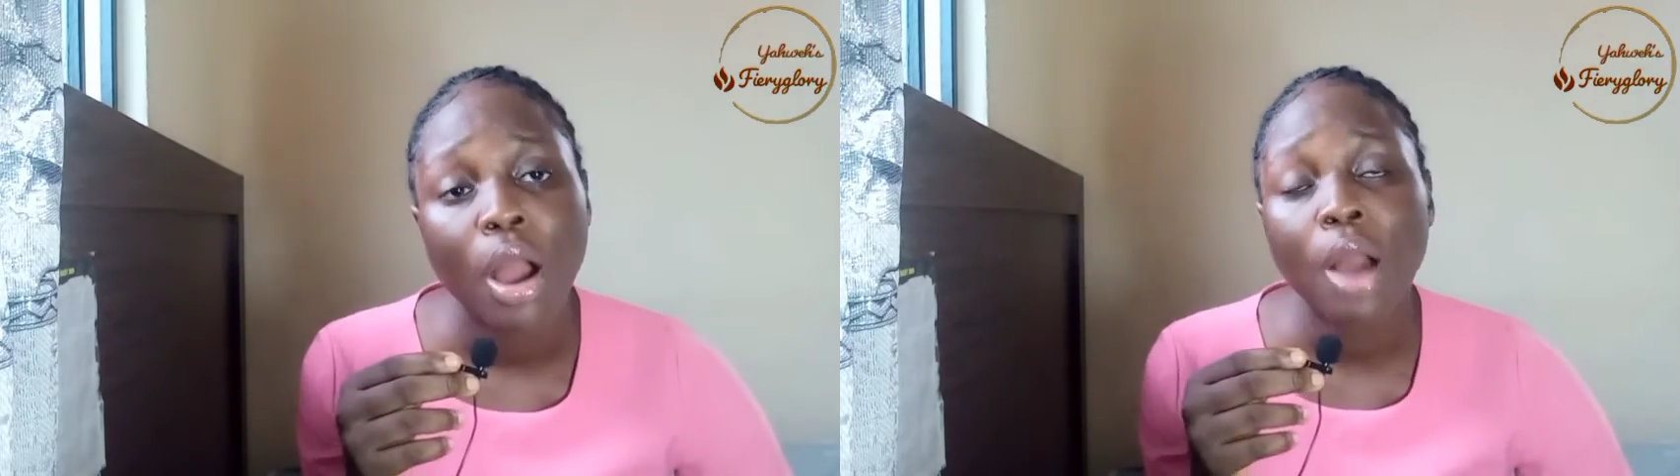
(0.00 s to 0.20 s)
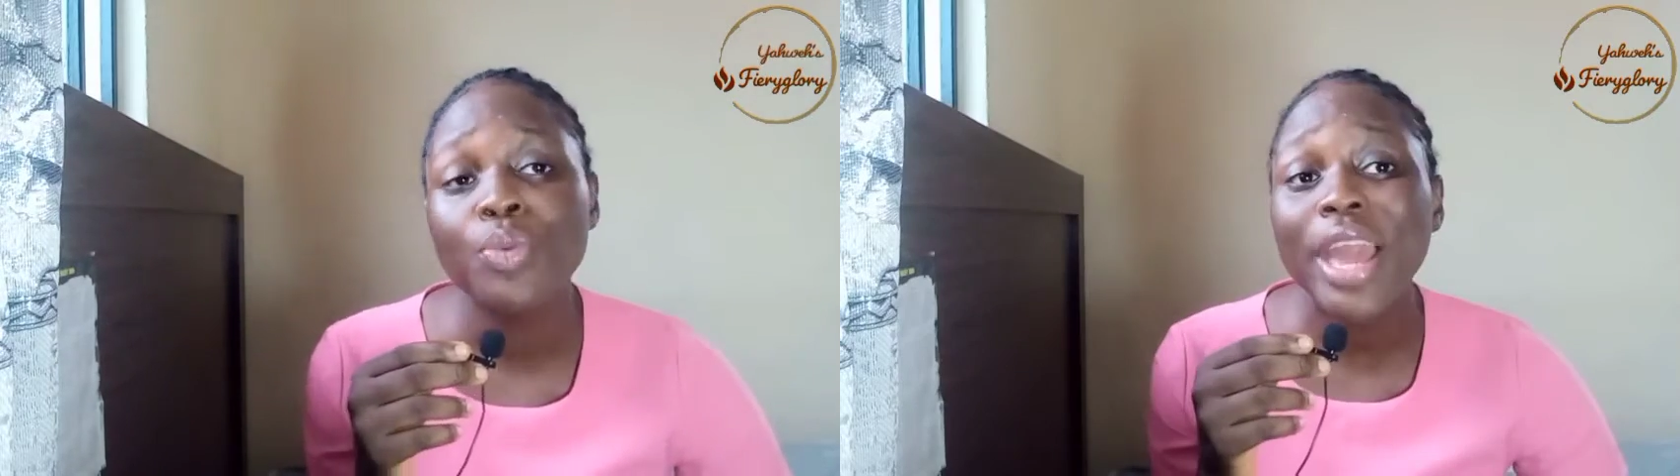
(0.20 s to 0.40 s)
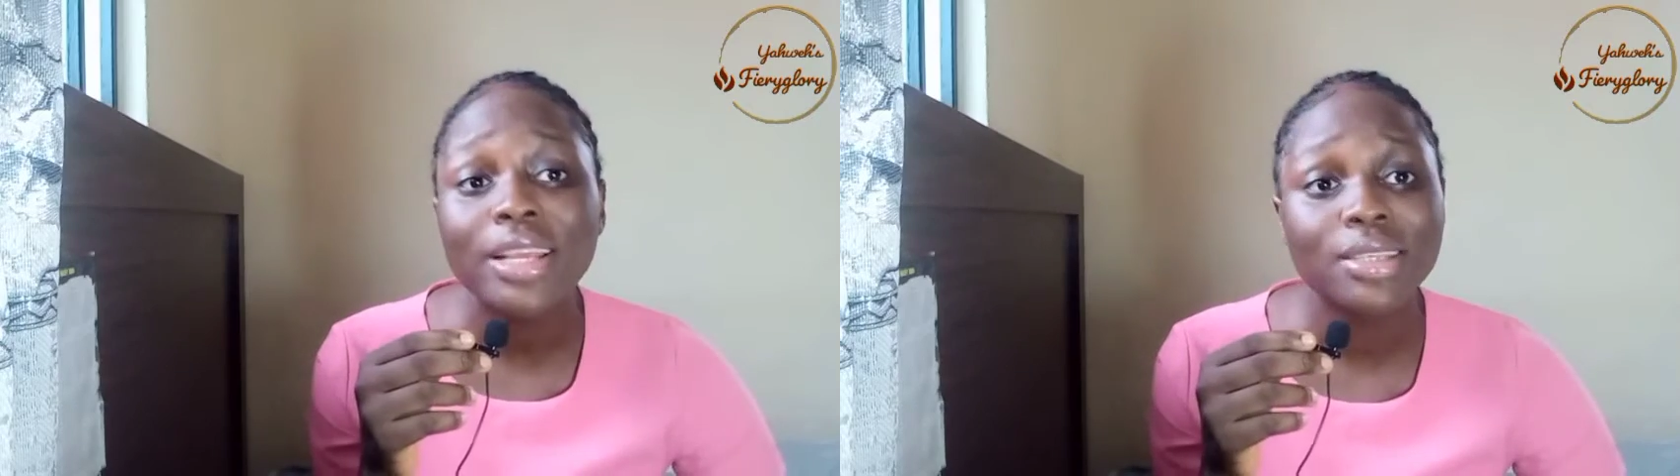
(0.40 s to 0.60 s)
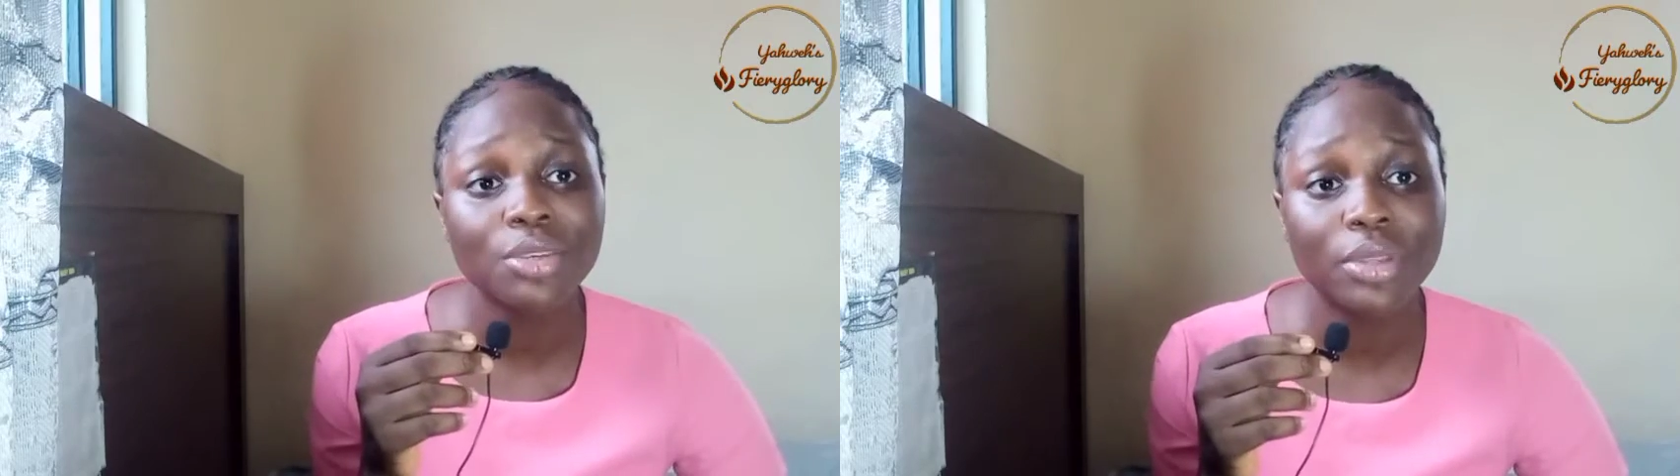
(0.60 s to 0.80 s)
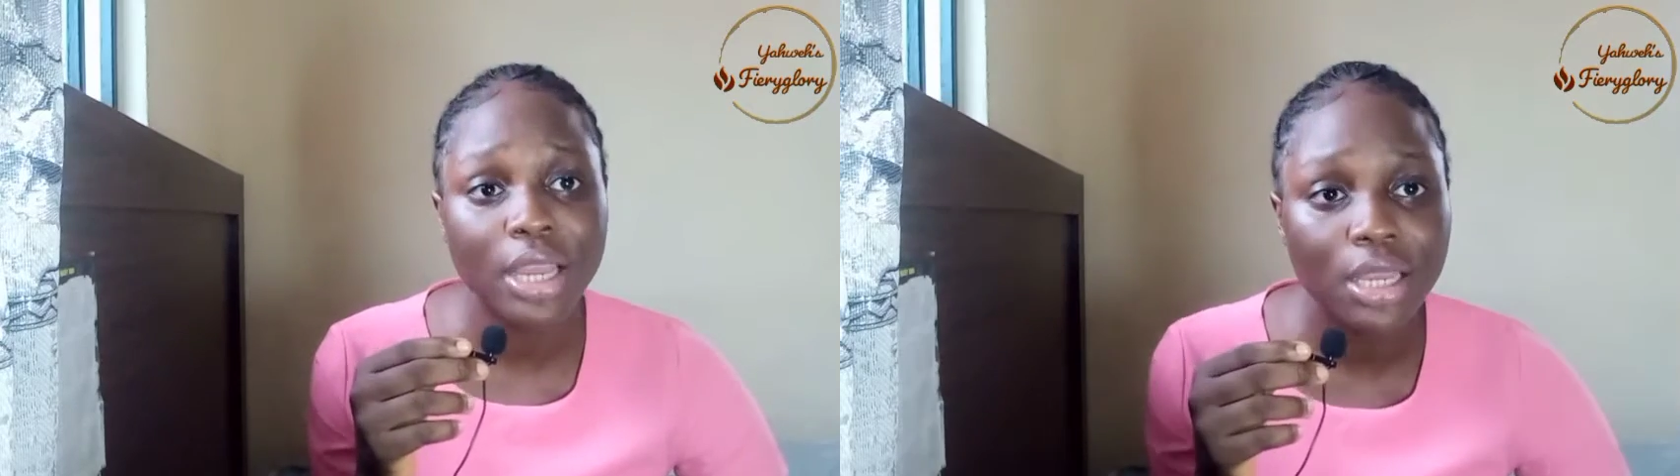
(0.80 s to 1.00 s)
and where it's
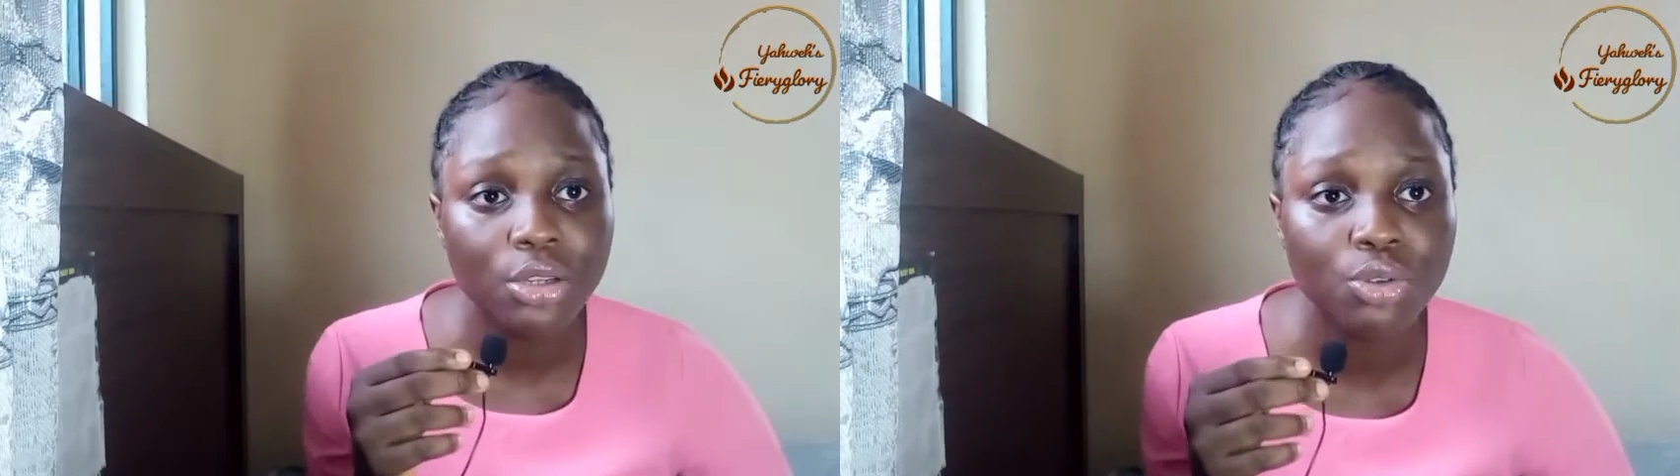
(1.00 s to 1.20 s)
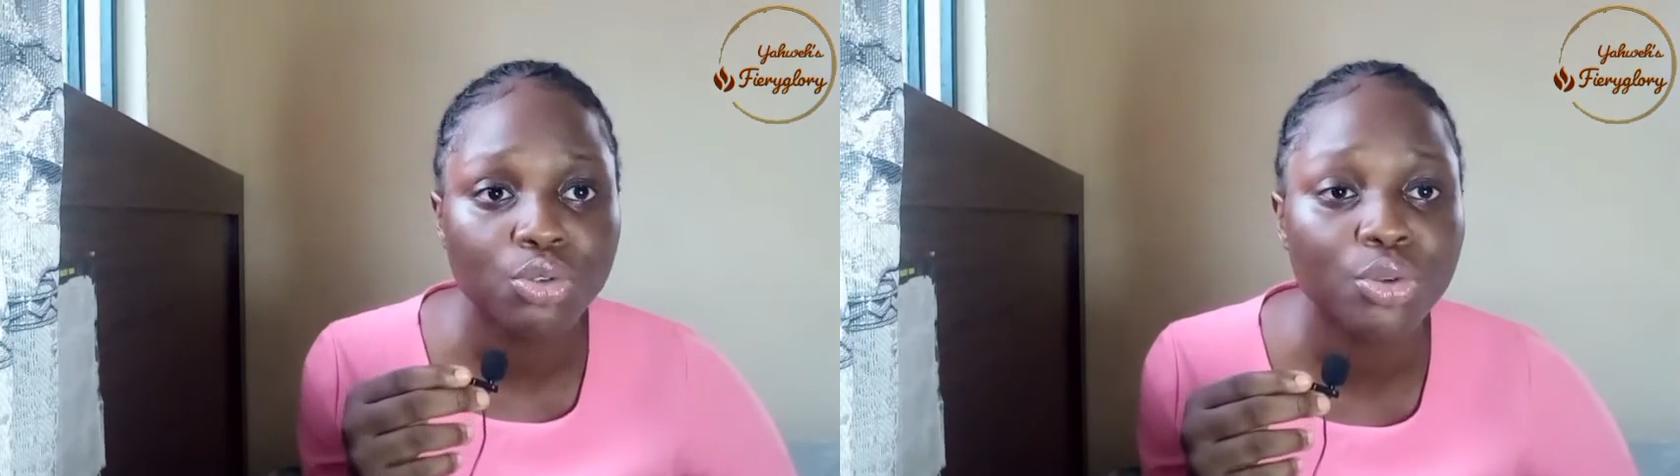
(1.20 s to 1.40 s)
still taking you to.